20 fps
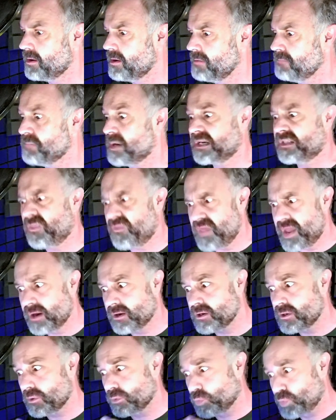But they're
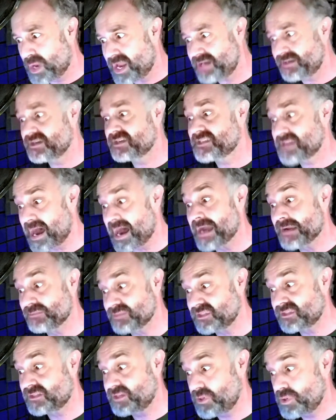great
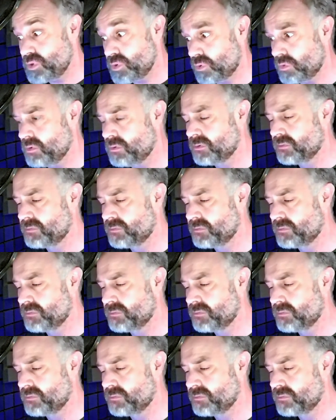times, too,